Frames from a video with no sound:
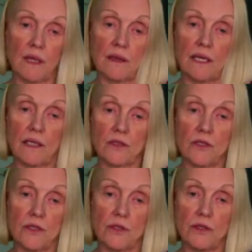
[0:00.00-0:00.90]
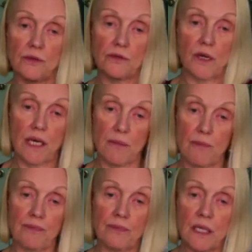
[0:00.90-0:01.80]
Then you do your frame.
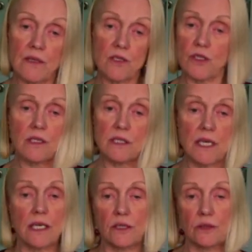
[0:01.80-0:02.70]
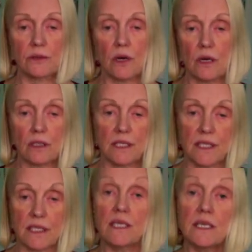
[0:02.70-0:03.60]
This shouldn't take you long. It's
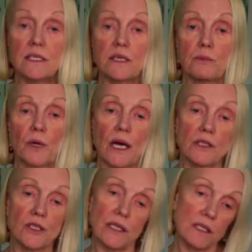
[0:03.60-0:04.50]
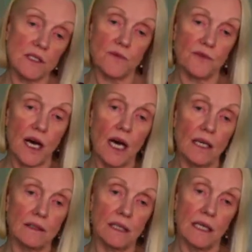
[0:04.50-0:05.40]
an easy project. It's
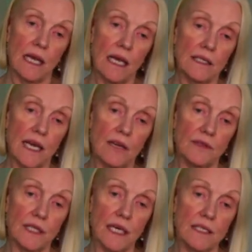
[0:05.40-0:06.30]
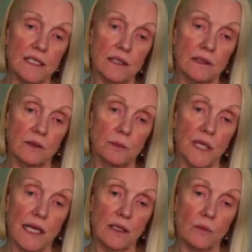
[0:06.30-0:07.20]
fun, and you have a nice little
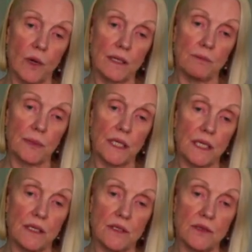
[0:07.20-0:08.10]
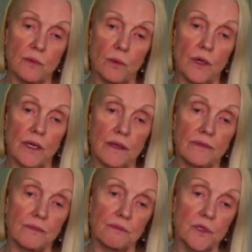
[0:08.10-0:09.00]
black and white piece
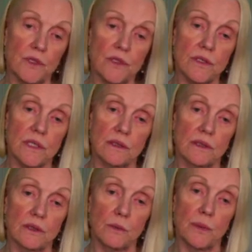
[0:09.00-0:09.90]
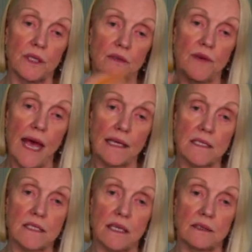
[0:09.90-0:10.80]
with just a little bit of
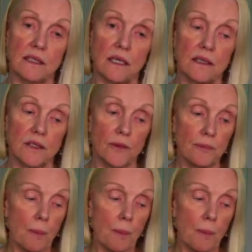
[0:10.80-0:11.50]
accent color.